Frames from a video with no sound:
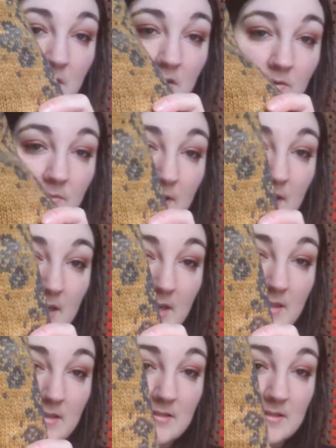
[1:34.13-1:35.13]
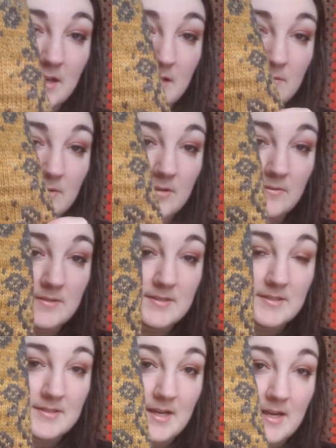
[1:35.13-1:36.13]
the way this colorwork was
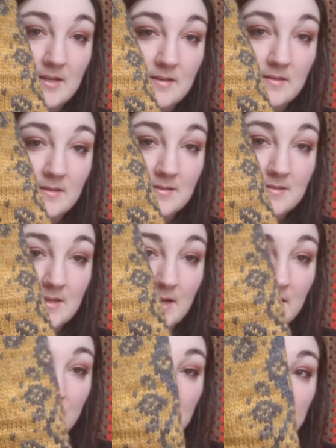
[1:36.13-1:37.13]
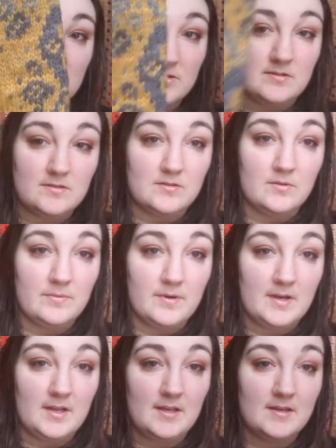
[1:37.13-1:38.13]
designed. The style of it is just so
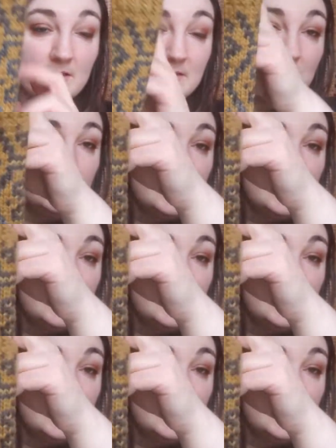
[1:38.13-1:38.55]
pretty and so